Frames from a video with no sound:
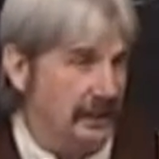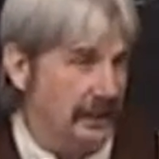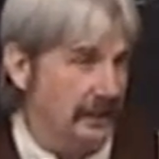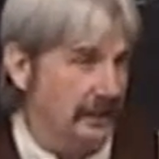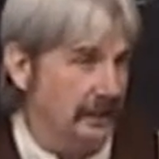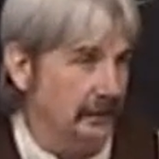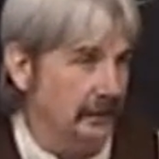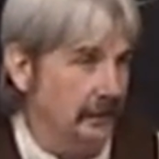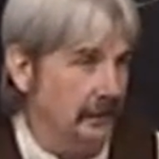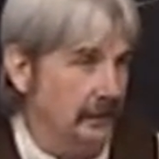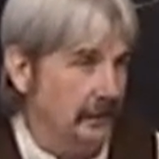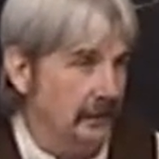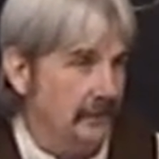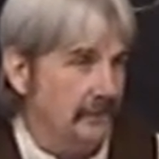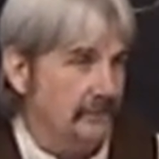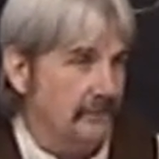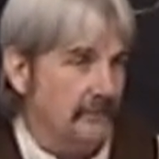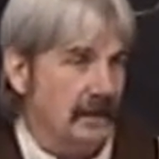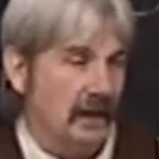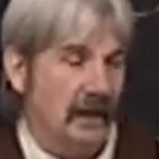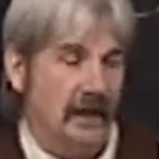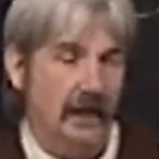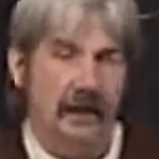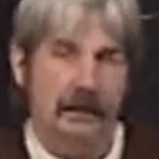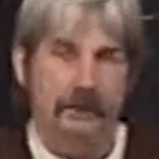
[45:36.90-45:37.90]
thing.
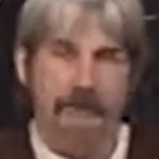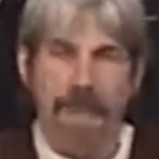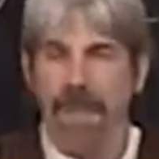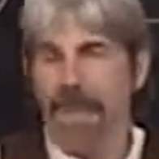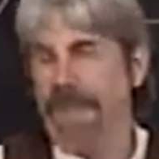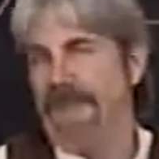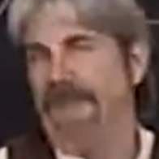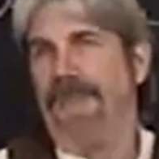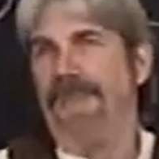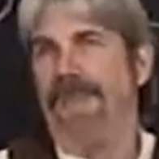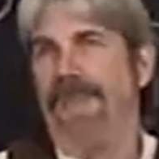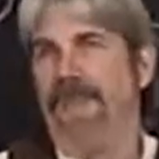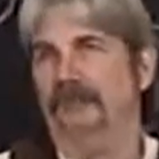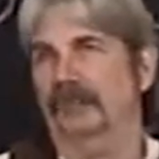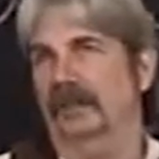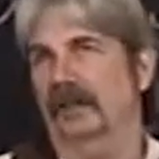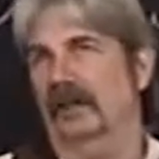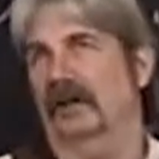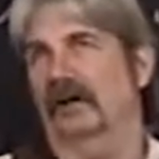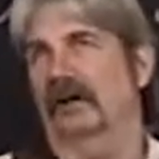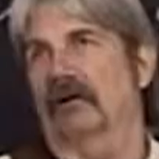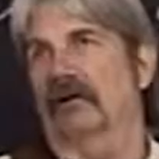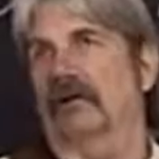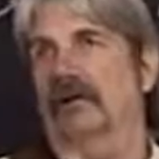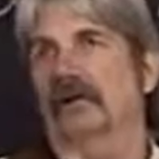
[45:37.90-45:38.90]
Um,
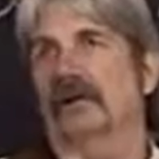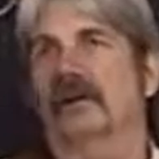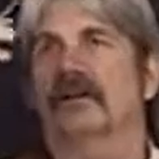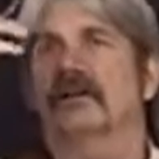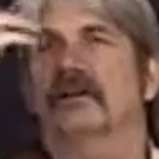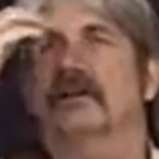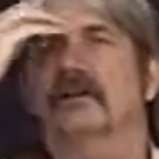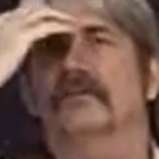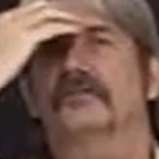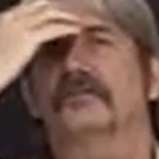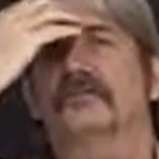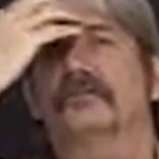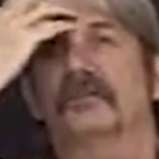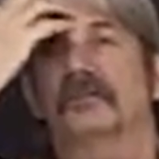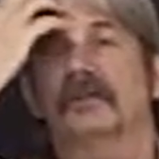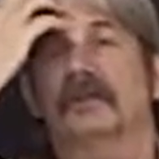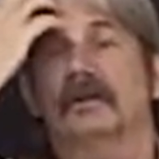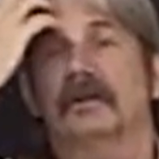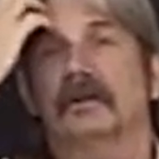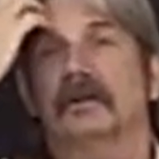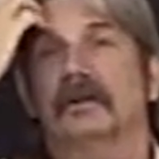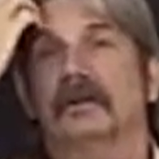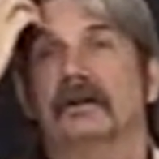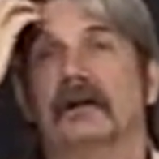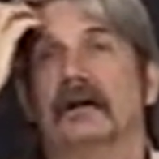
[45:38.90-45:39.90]
you know, this,
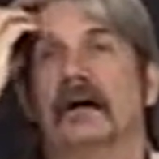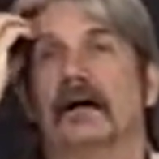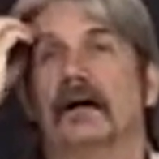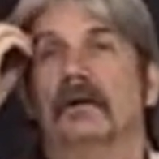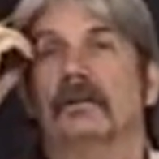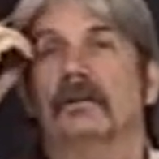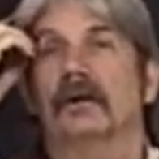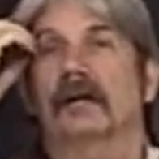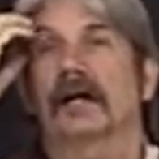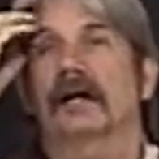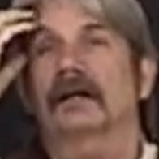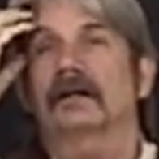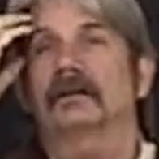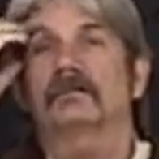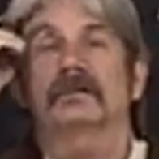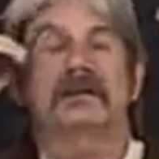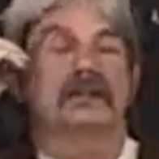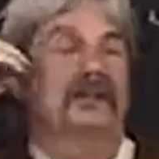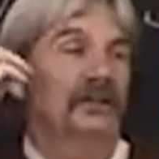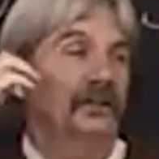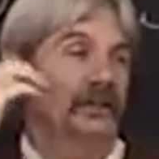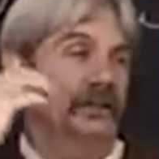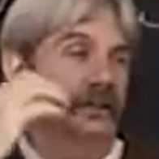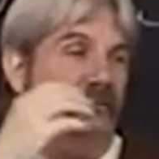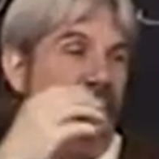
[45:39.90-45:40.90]
oh, I could
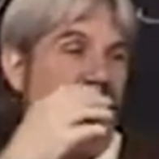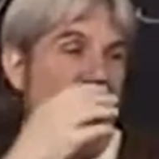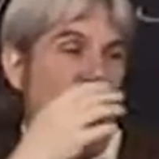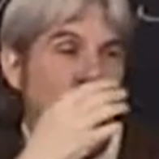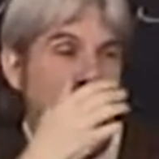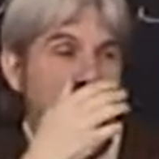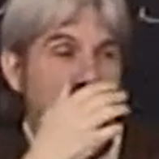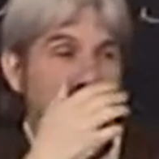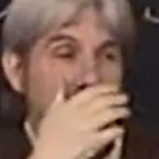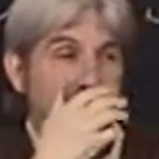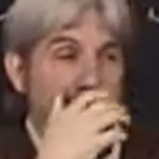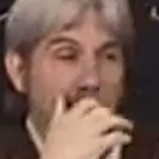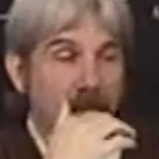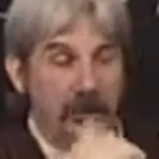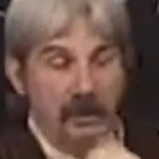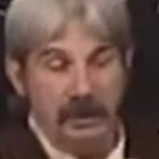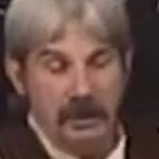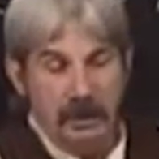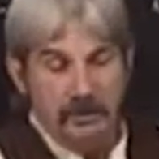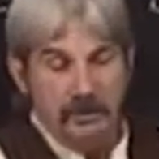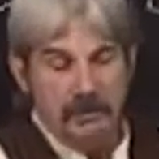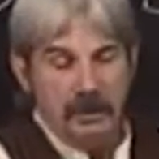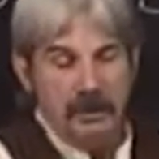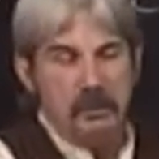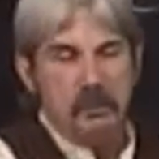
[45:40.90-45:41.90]
be killed for this one.
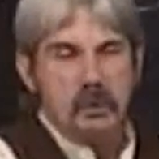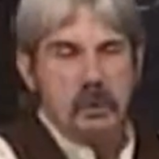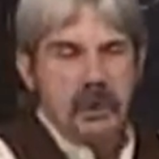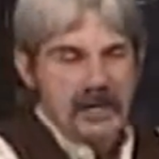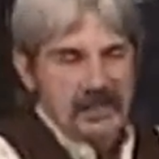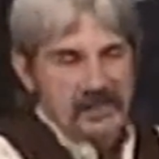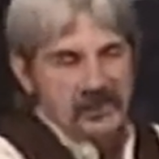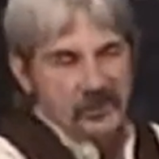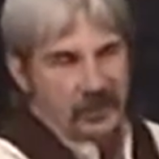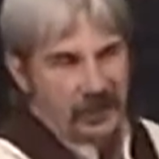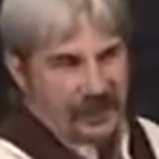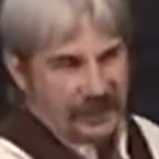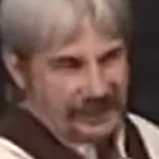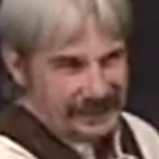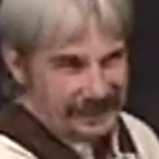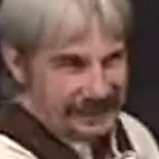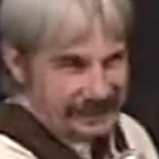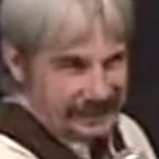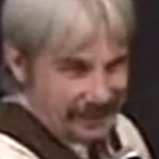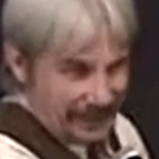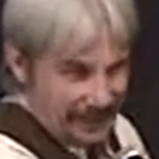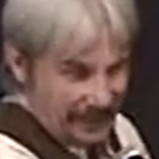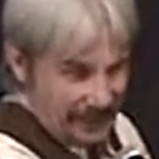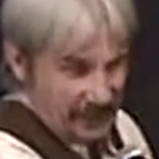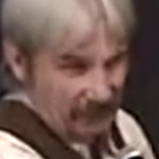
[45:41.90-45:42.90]
But we
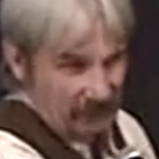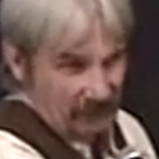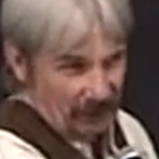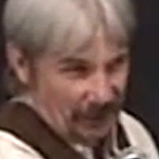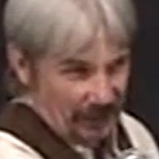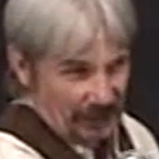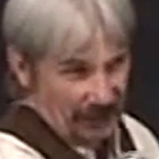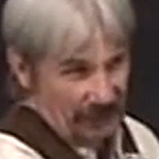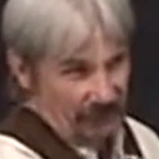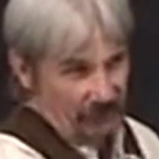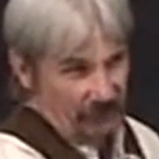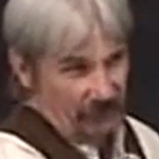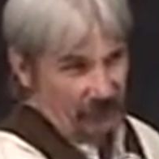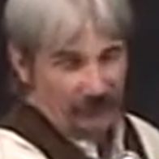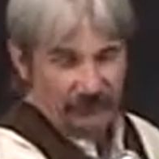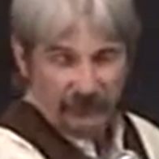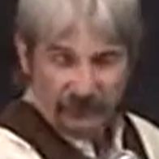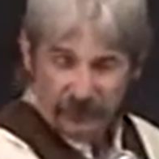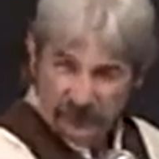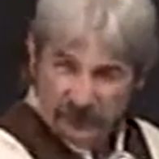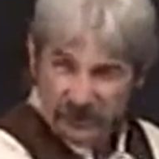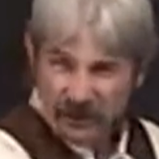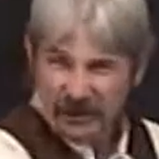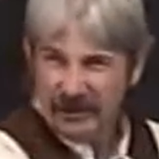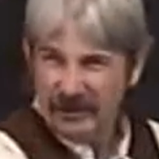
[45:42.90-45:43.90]
traded Tom Landry
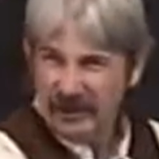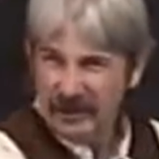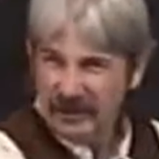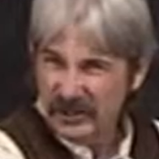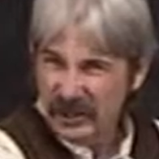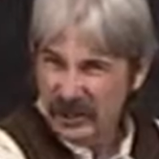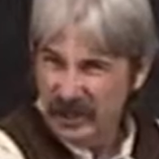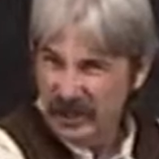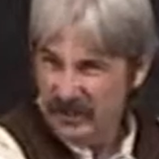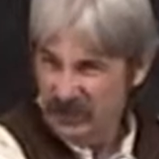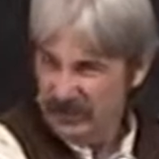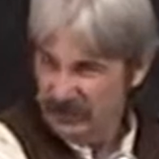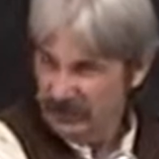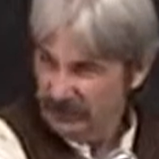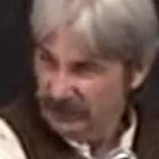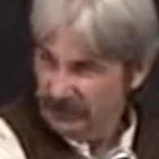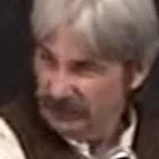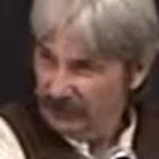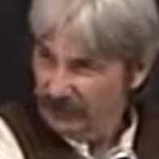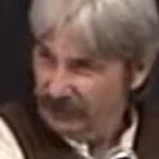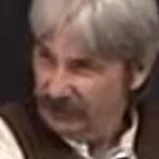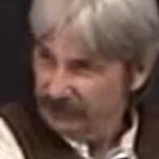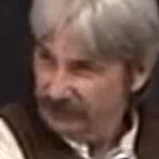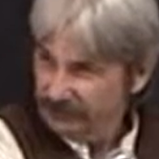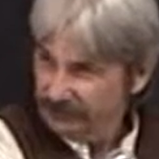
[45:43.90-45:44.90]
for Jerry
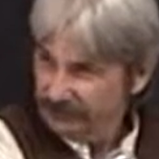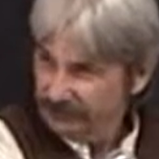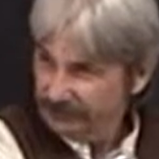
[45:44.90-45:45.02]
Jones.